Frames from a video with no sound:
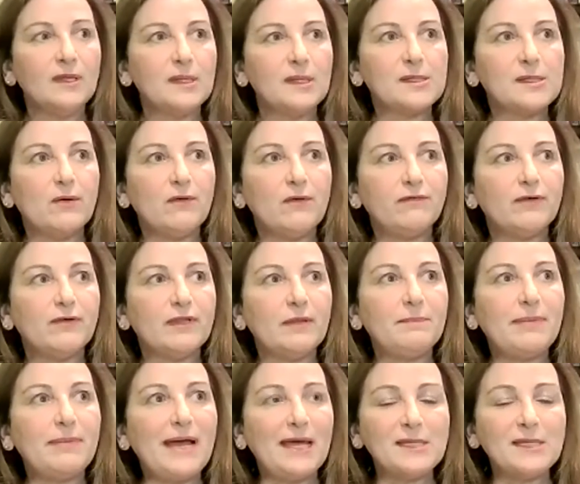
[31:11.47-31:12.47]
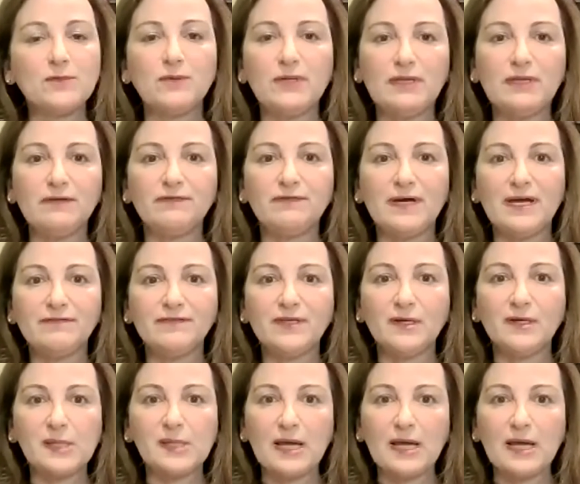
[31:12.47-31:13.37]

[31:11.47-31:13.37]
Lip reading: So for the past 25 years,